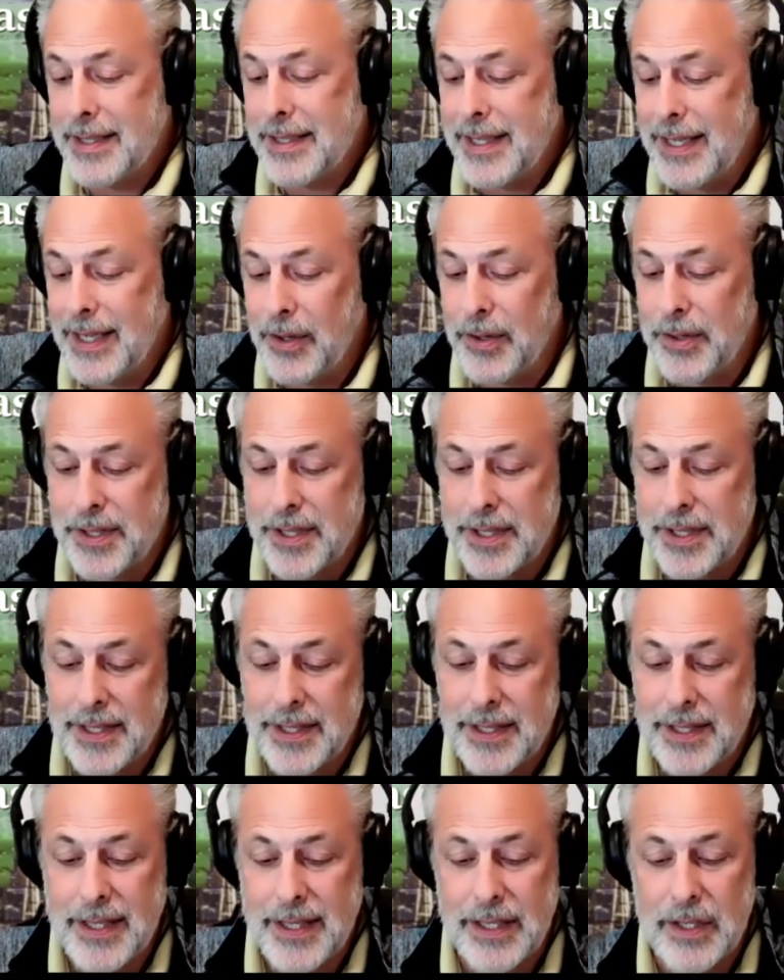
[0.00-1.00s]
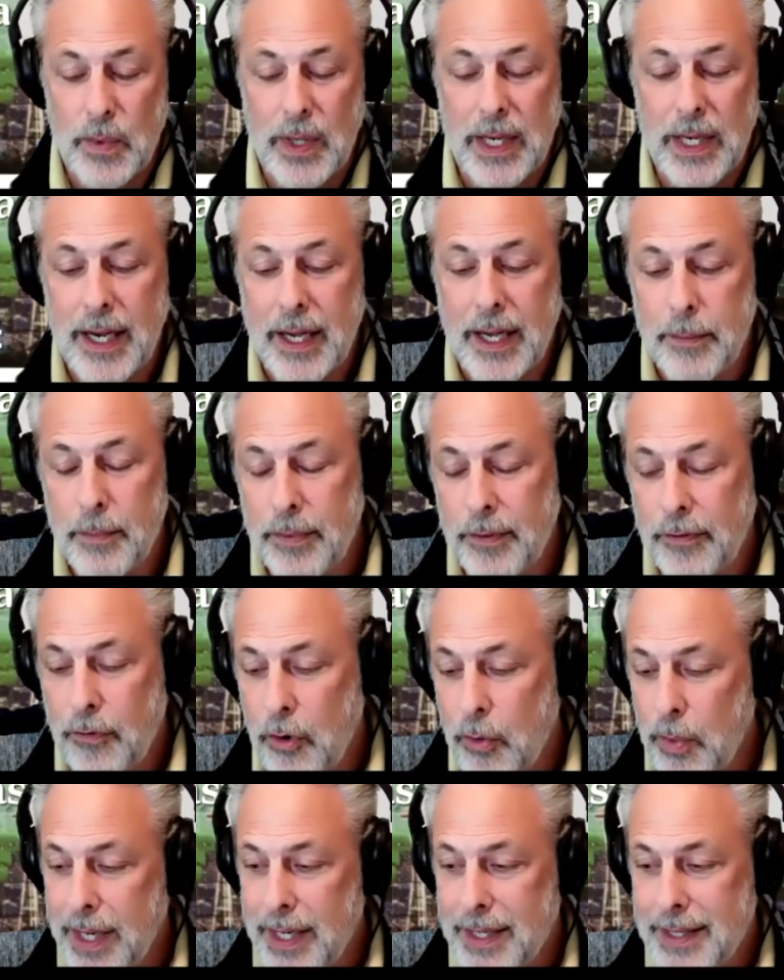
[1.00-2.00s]
the Eagles this weekend. Before
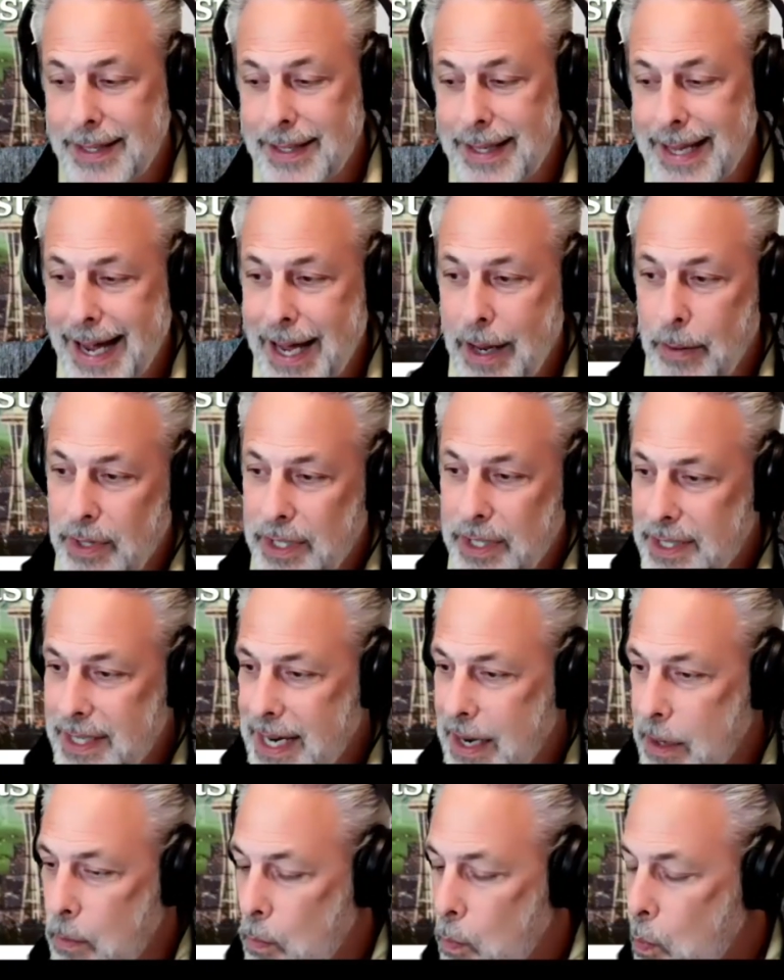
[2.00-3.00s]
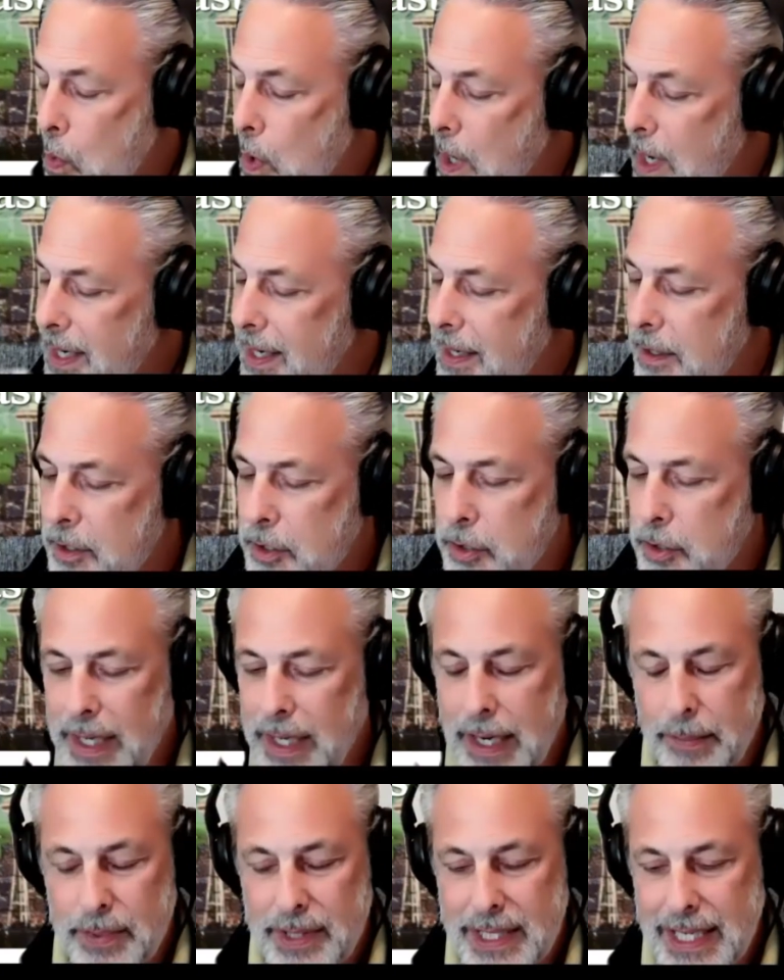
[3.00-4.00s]
we get to that, we just had one injury
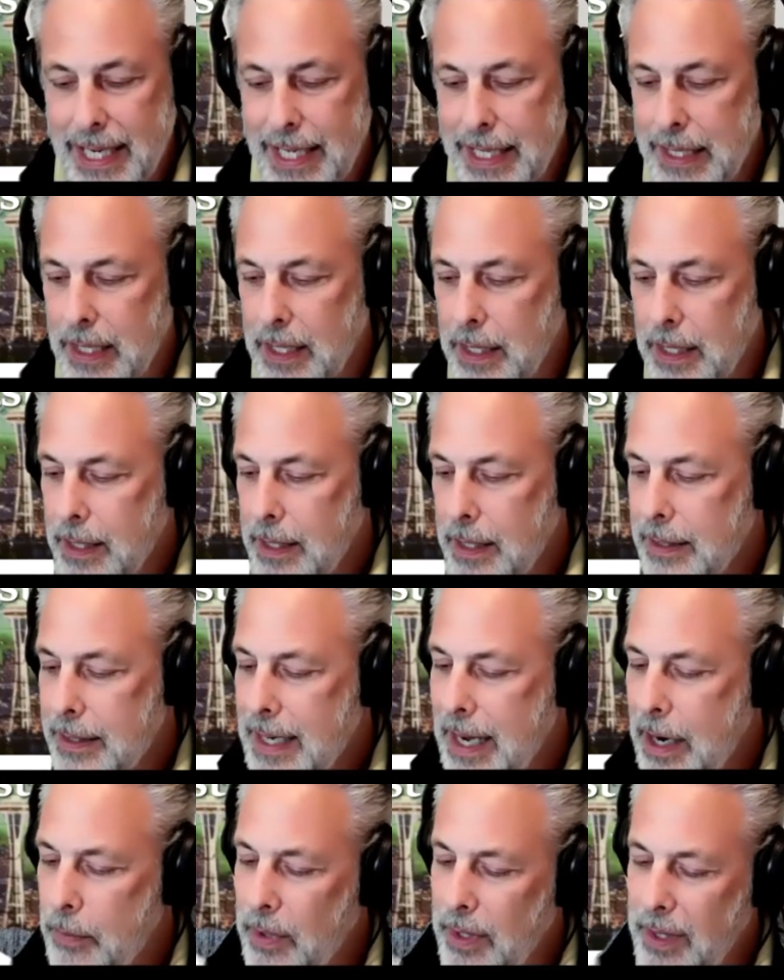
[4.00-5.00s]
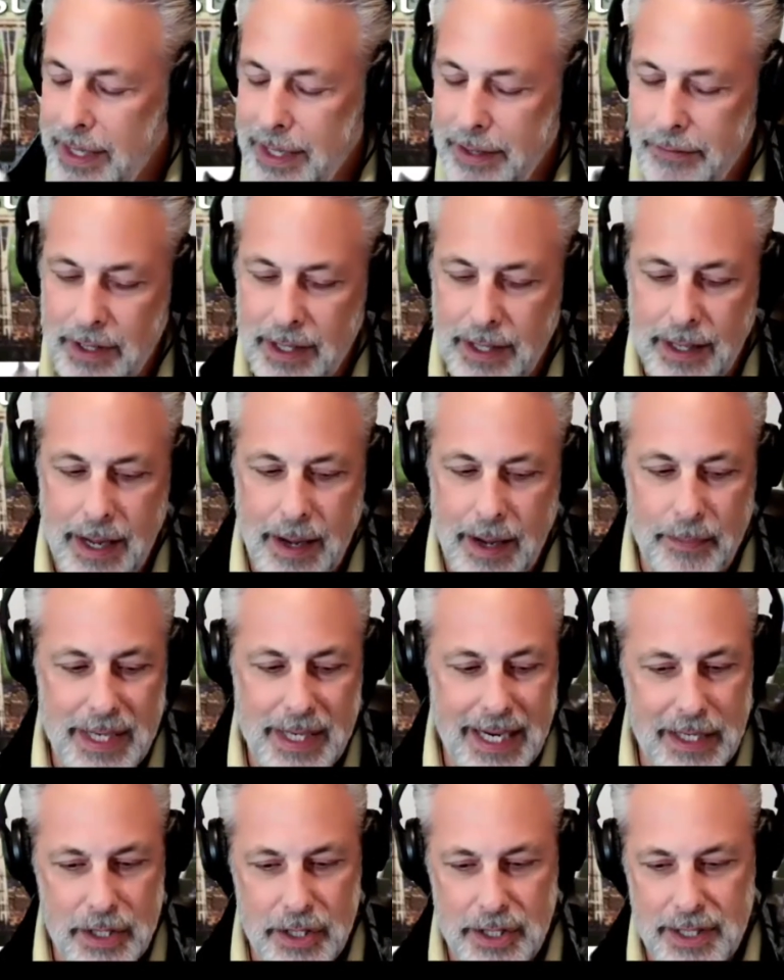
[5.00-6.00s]
update, not really even an
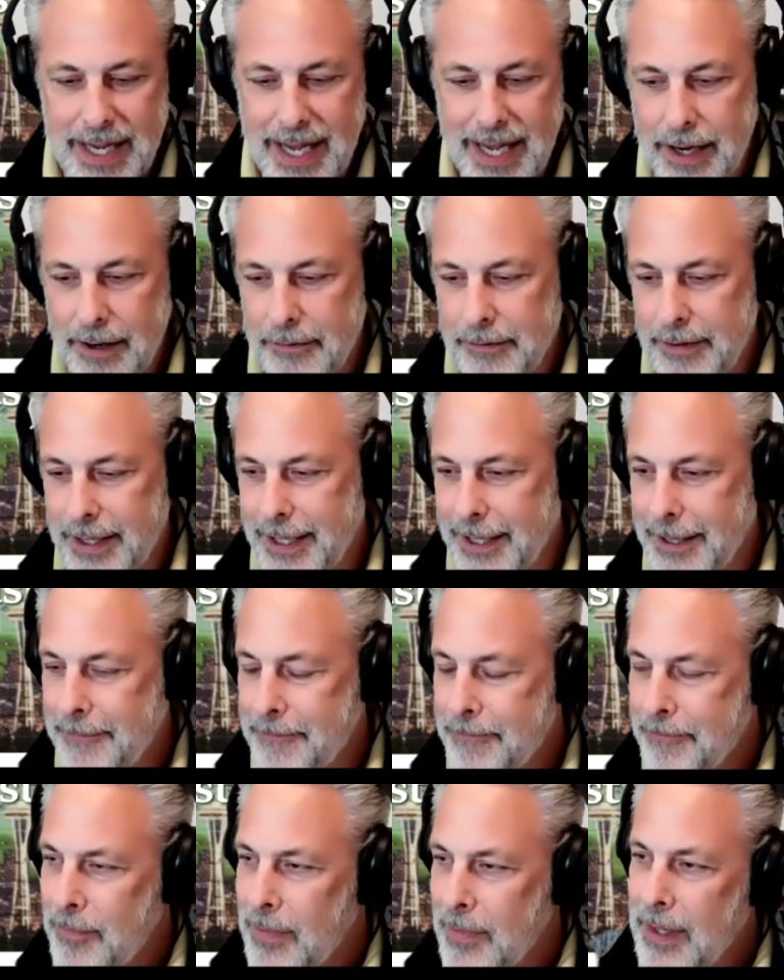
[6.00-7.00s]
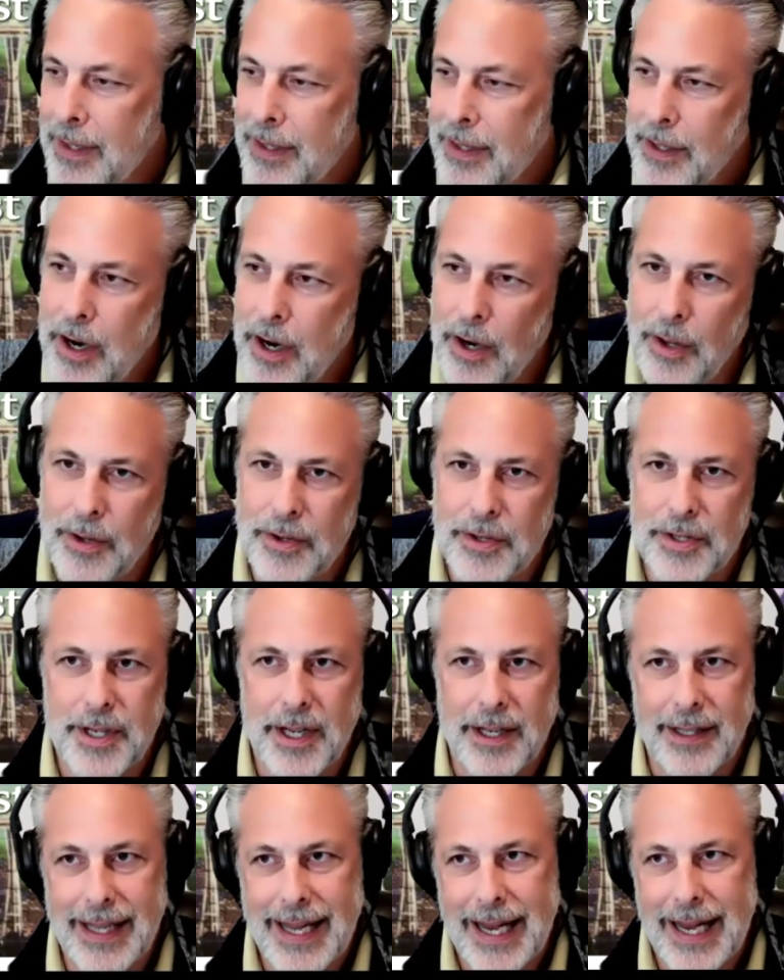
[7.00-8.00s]
update, just kind of a Carlos
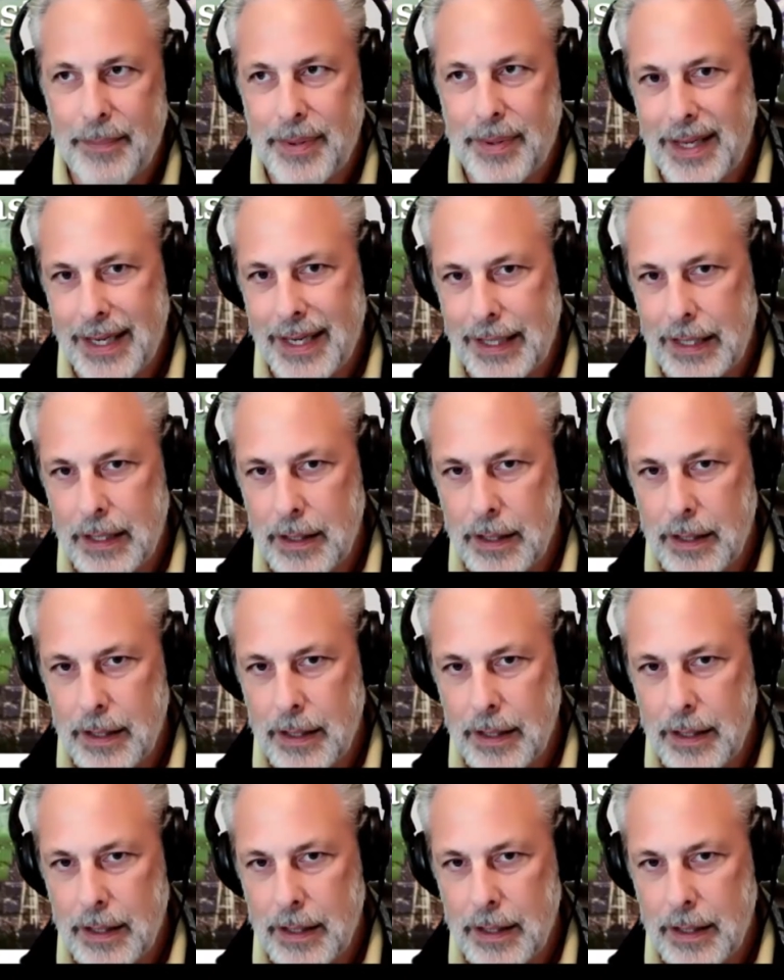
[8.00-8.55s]
Dunlap thing.